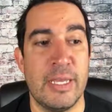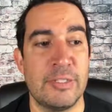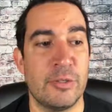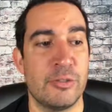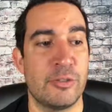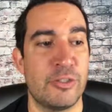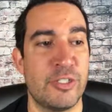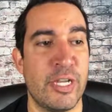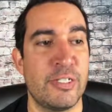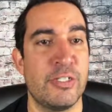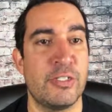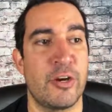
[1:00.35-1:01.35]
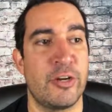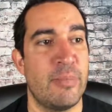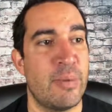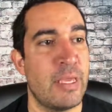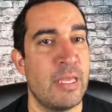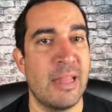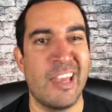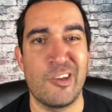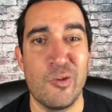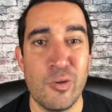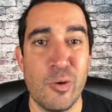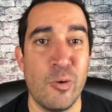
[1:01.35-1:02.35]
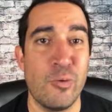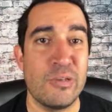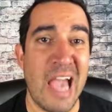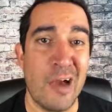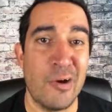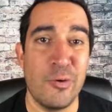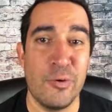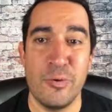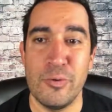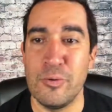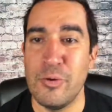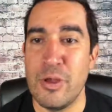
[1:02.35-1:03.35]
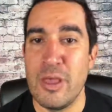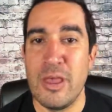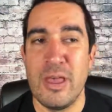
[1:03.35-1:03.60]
And so search engines are going to be like Google, Yahoo,